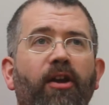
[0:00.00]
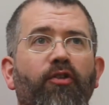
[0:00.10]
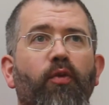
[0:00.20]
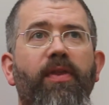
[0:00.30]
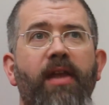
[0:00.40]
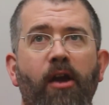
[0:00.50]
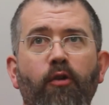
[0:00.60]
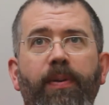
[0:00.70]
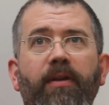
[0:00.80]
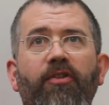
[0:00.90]
goes with the
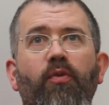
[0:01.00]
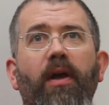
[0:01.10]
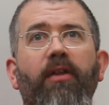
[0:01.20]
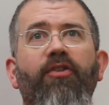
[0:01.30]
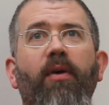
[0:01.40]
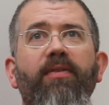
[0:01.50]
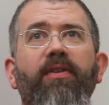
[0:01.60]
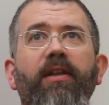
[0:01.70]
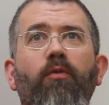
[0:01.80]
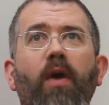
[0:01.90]
open as well. So I
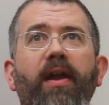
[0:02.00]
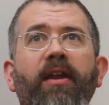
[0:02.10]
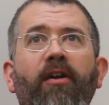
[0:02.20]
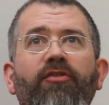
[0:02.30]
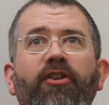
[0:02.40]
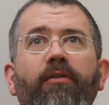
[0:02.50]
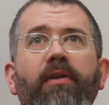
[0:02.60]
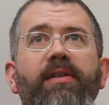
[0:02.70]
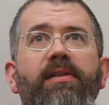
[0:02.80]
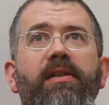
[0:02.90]
think the way of
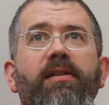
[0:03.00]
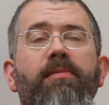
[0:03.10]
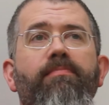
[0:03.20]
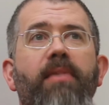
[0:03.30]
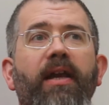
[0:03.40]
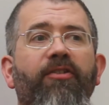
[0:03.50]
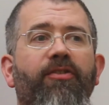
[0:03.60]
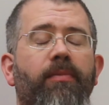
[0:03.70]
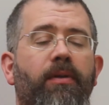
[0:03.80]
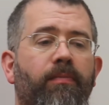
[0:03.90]
generating the
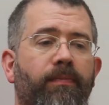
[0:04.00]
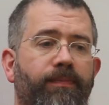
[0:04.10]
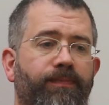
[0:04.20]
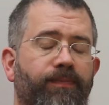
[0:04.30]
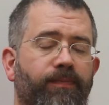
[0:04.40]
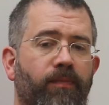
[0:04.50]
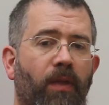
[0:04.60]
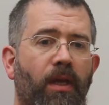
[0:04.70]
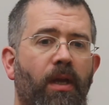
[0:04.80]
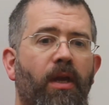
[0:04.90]
maximum.
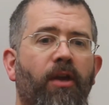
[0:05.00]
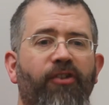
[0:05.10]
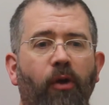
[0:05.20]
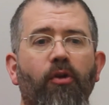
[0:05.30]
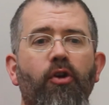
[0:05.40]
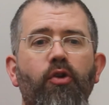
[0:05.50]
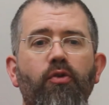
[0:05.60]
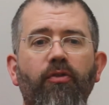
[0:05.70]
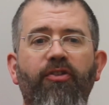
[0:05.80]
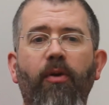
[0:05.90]
So
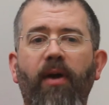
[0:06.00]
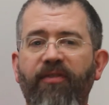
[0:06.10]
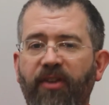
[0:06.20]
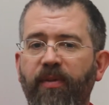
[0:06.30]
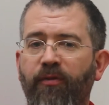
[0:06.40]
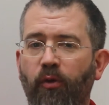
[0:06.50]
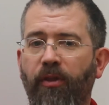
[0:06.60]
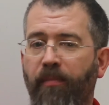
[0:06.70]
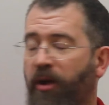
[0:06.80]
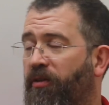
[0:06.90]
I've said before
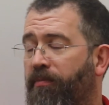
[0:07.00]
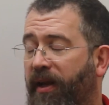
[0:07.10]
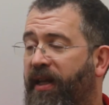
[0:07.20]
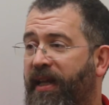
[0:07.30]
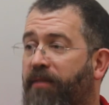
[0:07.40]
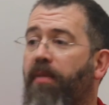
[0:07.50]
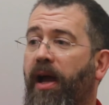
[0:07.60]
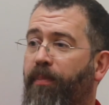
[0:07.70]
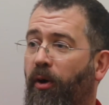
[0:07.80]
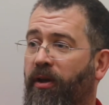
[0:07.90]
that money in
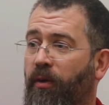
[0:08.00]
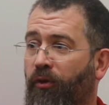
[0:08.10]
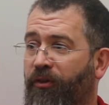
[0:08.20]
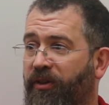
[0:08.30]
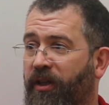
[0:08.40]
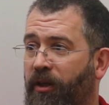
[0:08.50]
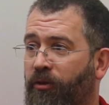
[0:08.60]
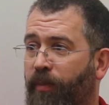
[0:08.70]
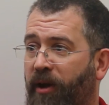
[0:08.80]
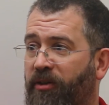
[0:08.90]
my pocket wasn't a
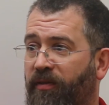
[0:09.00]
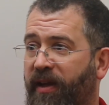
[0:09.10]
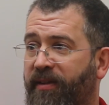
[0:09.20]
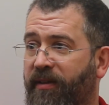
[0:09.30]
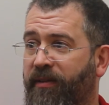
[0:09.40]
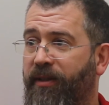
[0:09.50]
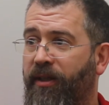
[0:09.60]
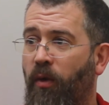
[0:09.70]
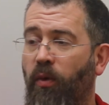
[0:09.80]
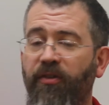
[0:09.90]
huge motivator.
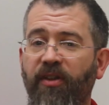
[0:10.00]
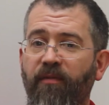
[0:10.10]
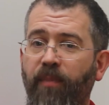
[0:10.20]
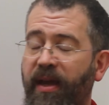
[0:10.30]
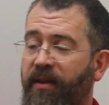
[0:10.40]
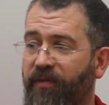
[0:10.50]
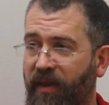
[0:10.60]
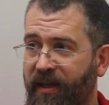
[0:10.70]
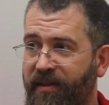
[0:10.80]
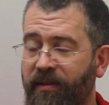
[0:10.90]
Once I've paid for
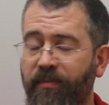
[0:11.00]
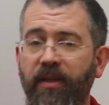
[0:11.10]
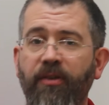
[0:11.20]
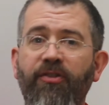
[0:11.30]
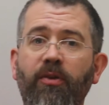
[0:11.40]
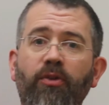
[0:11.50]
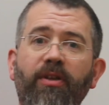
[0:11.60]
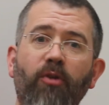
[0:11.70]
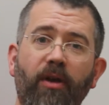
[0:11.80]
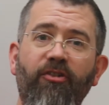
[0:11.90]
the heating bills. So
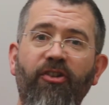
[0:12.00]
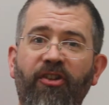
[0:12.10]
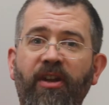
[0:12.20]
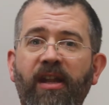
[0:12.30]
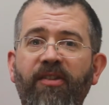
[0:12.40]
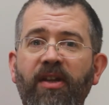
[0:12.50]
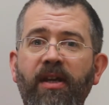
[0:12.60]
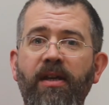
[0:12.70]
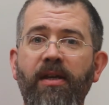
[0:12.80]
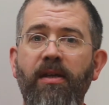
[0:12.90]
what I'm quite interested in is
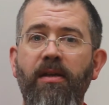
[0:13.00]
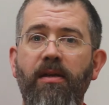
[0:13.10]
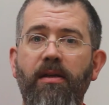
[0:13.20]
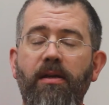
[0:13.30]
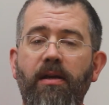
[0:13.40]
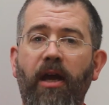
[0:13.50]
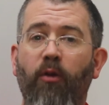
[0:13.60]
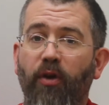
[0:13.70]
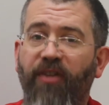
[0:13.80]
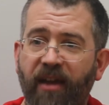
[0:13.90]

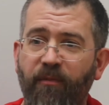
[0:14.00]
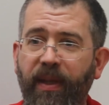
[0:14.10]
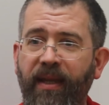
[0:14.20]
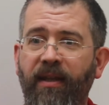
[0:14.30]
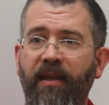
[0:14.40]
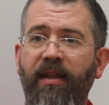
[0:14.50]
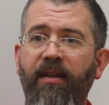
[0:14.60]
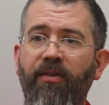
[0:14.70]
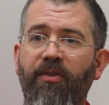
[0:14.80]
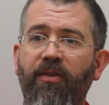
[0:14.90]
and always have been,
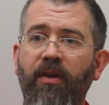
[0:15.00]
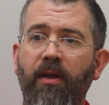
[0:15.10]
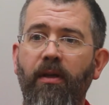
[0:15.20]
is